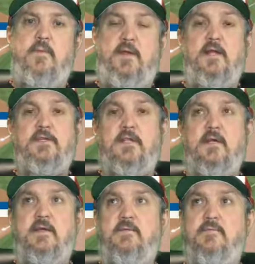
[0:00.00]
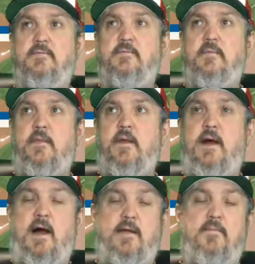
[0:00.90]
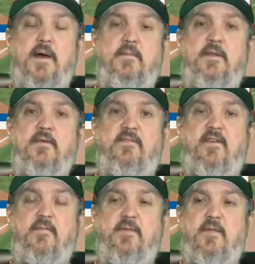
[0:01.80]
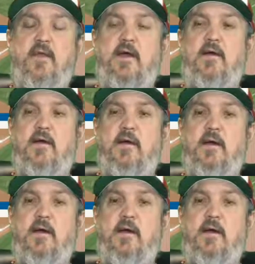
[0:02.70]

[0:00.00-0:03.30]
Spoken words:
potentially I can maybe do something there.